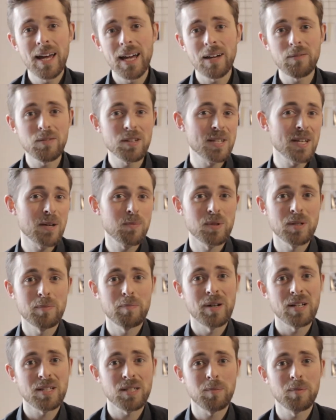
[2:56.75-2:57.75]
If the sound wasn't
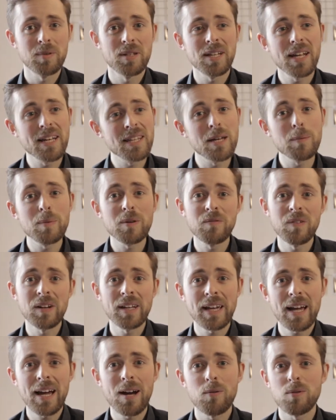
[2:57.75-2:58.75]
picked up on the day, they'll be
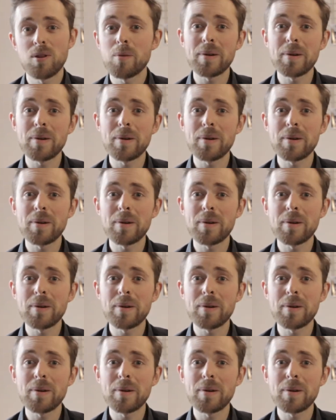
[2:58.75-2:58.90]
filling it out.